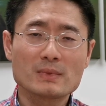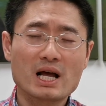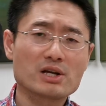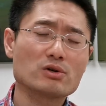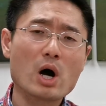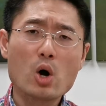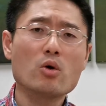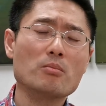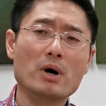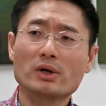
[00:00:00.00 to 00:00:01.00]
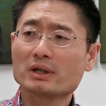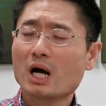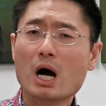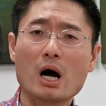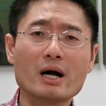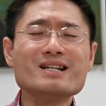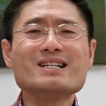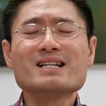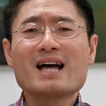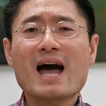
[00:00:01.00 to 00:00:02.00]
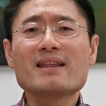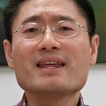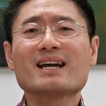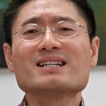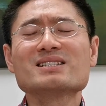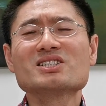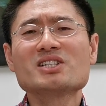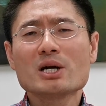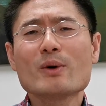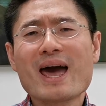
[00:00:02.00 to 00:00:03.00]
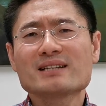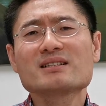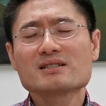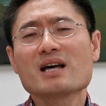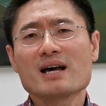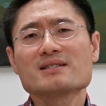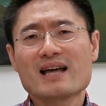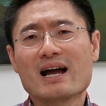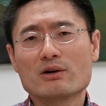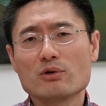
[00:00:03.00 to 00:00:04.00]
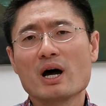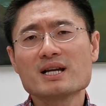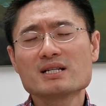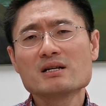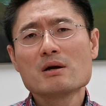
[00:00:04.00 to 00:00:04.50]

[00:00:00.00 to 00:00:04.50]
like your home or your car, and they can still exercise that right